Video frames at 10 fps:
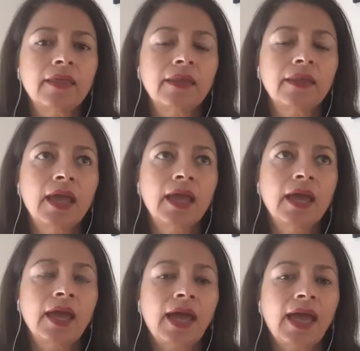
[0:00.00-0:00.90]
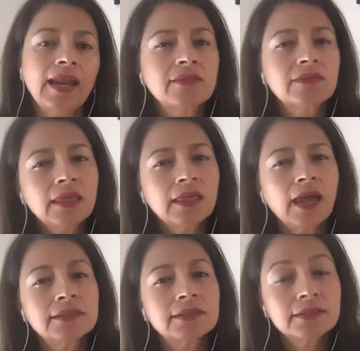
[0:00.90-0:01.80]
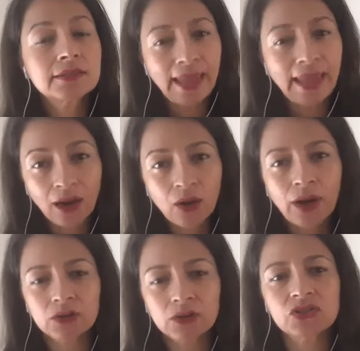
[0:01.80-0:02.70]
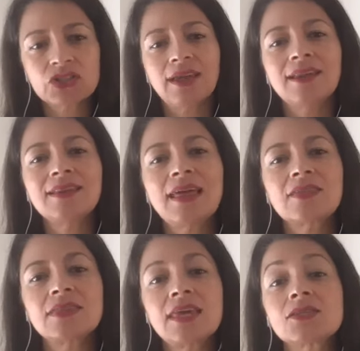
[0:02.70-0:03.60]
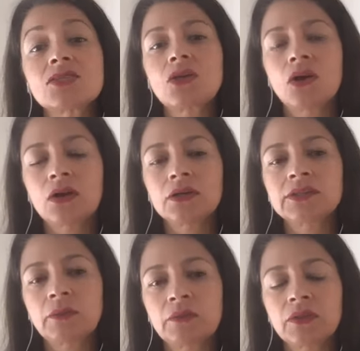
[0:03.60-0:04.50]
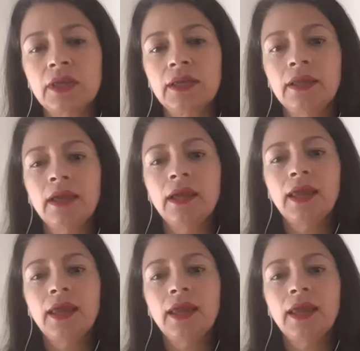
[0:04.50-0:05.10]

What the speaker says: And I think now I understand that they saw something